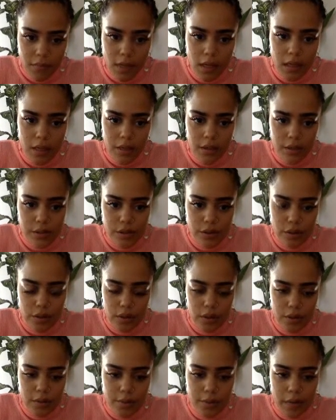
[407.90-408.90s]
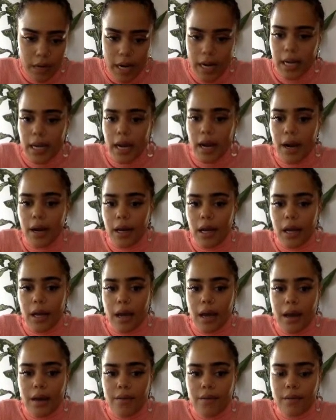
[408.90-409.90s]
and here's all the Mariah Carey I
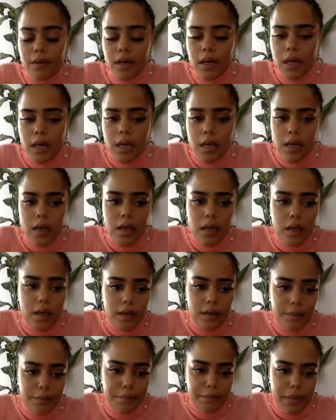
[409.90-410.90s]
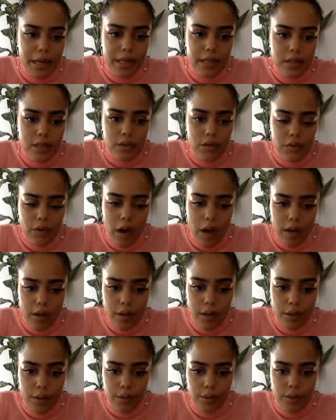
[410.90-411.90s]
have in my
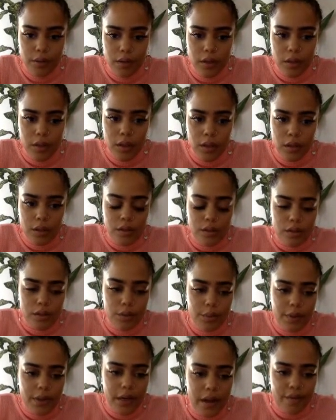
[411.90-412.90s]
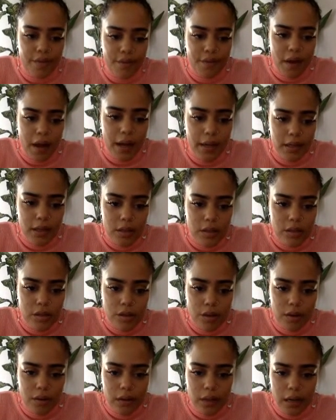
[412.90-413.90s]
Serato. So when I find a
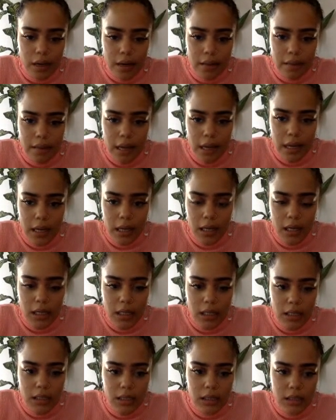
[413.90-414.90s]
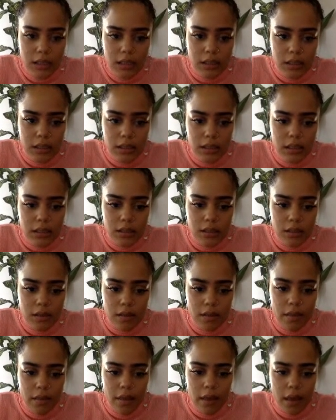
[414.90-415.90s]
song that I like,
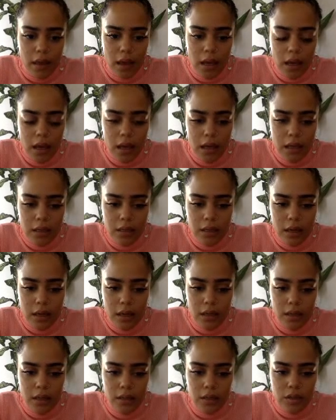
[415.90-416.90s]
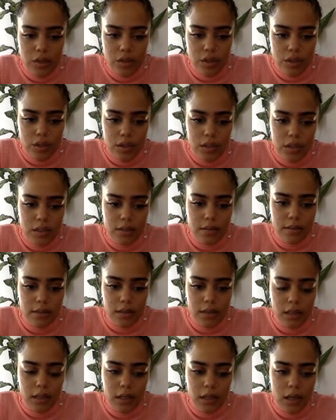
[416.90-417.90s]
then I can just
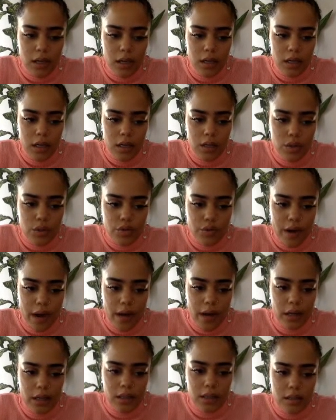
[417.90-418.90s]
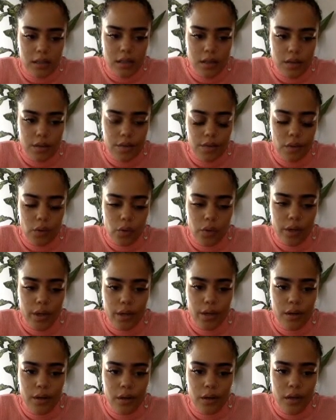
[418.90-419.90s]
click on it and drag it into the
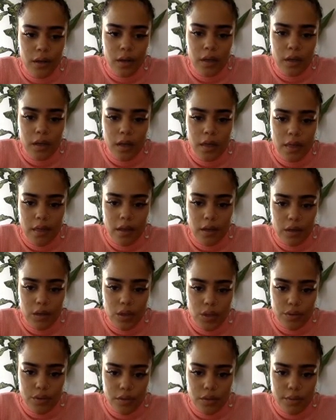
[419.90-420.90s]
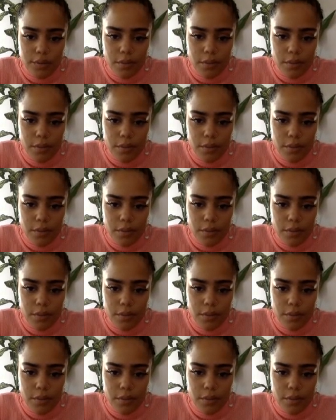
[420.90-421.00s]
folder, and then it shows up